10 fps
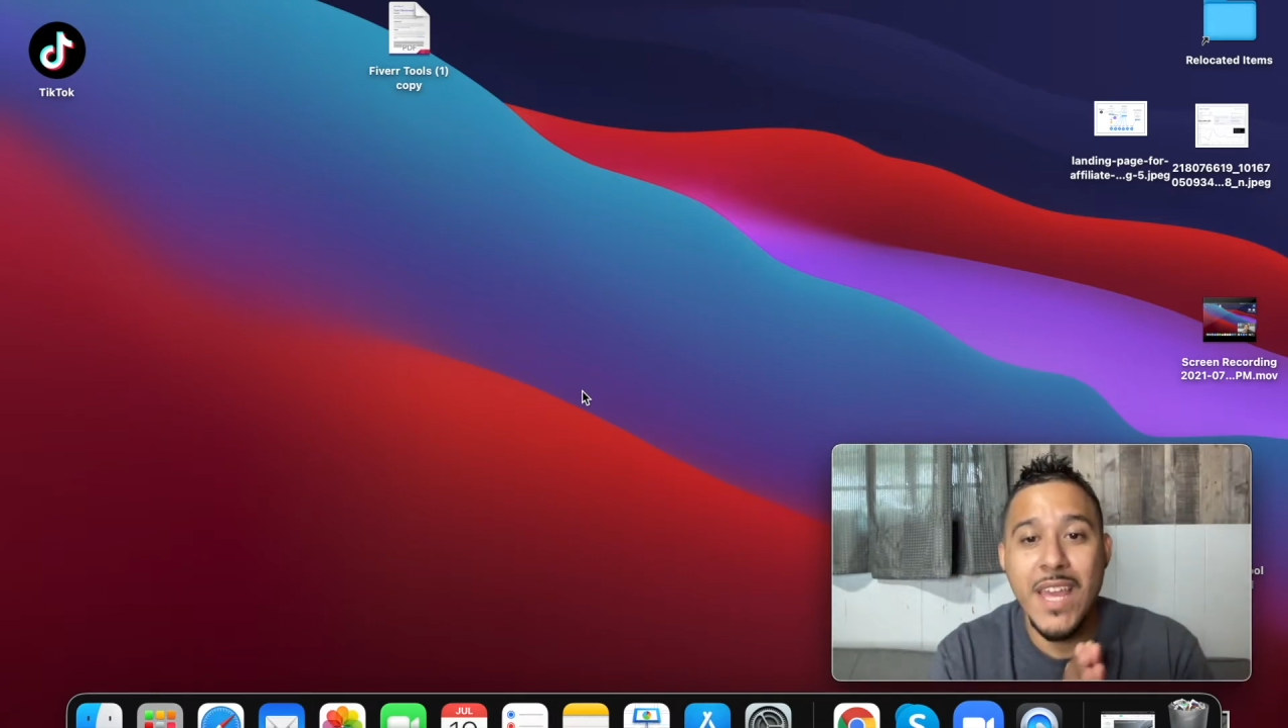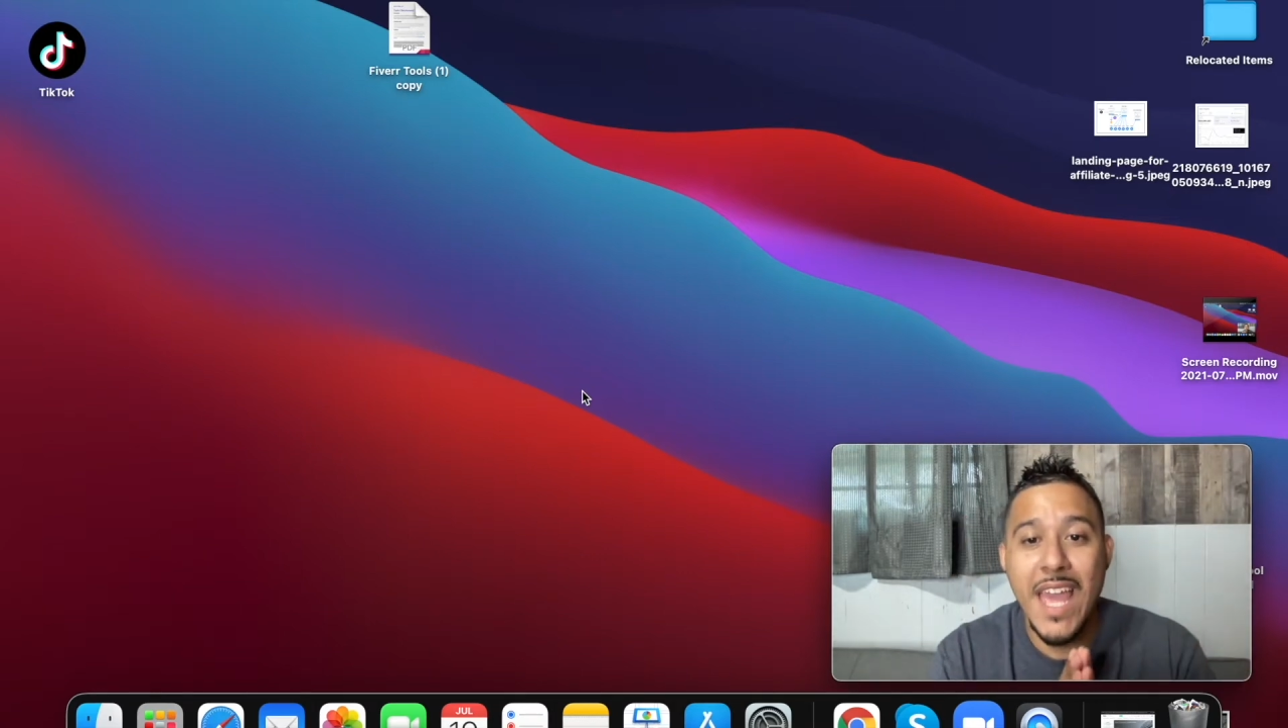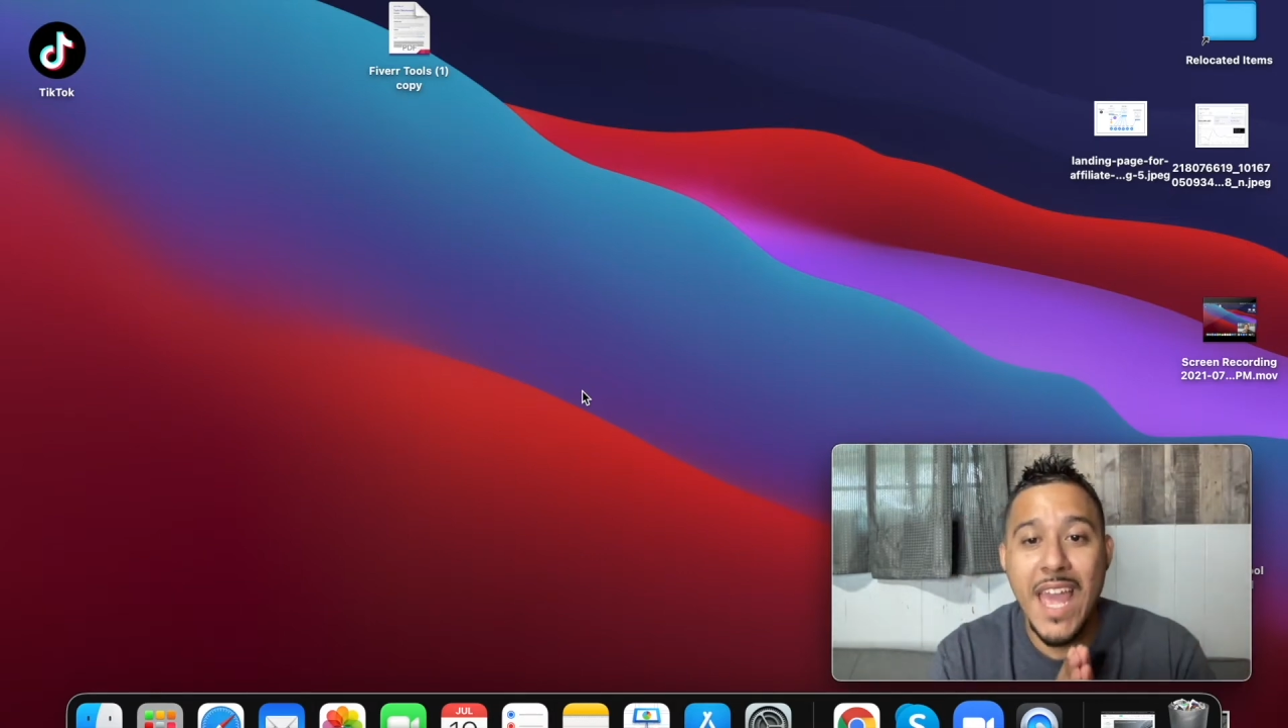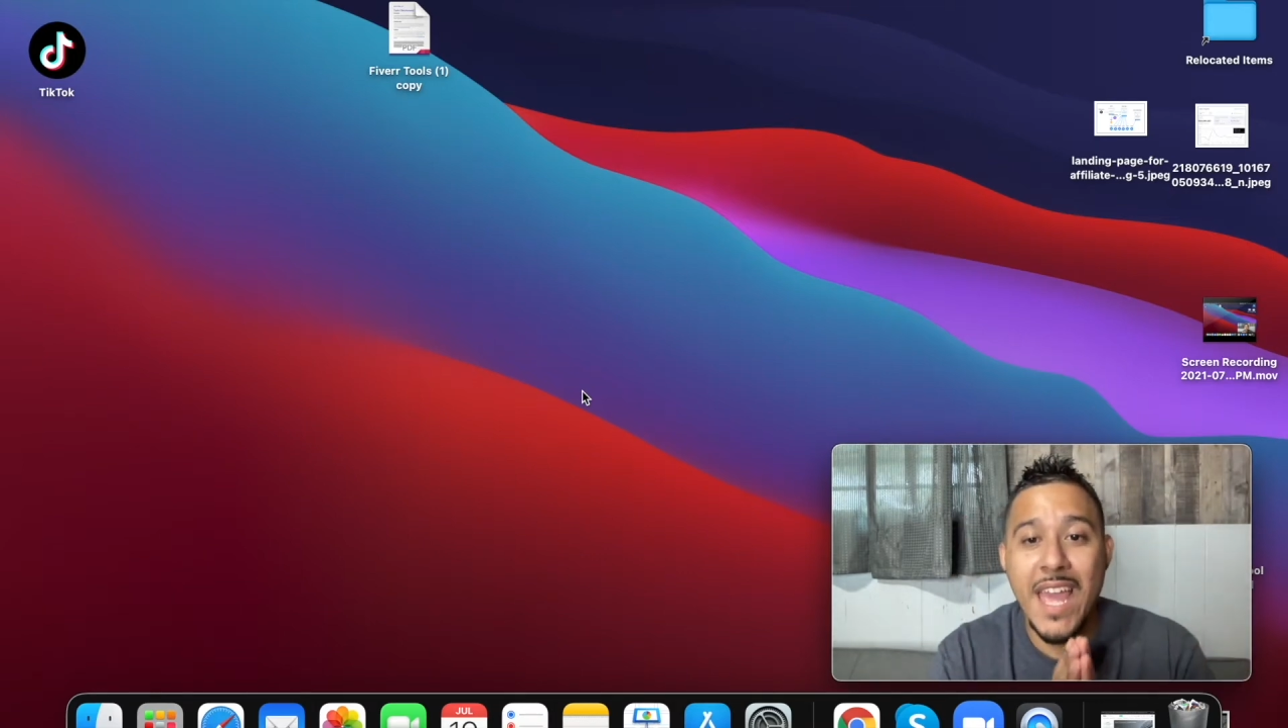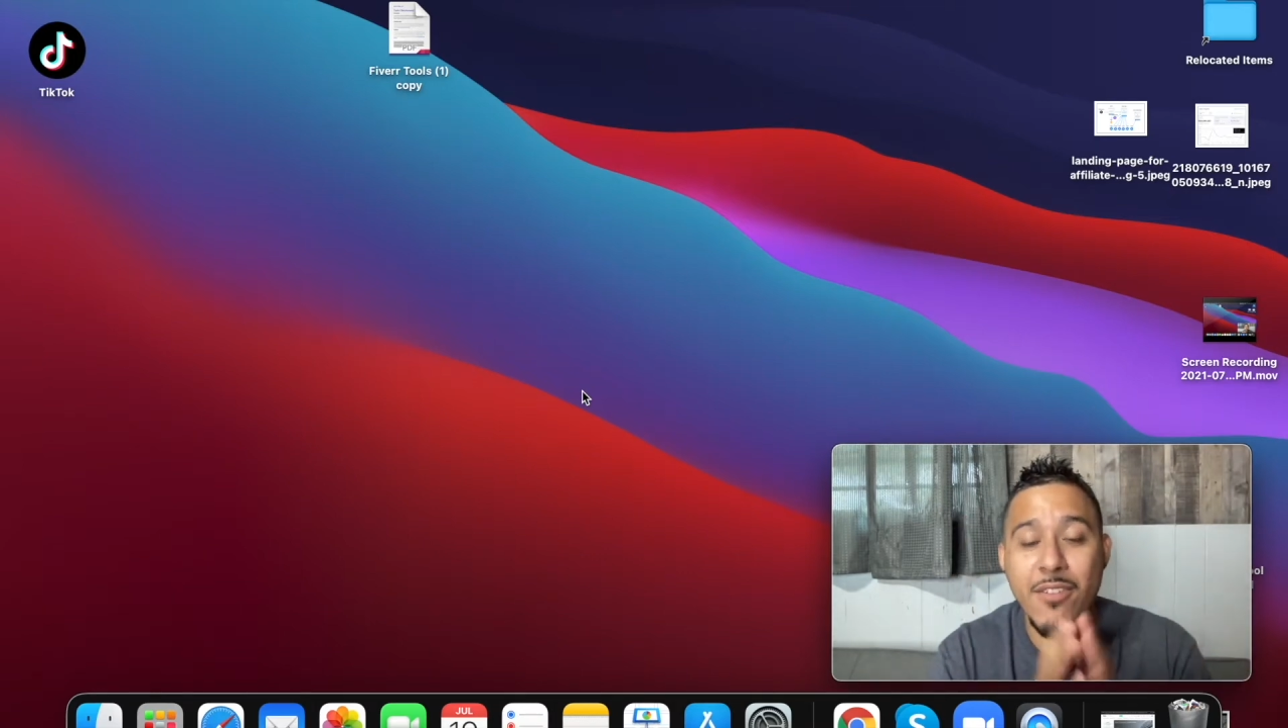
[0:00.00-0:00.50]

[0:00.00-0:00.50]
and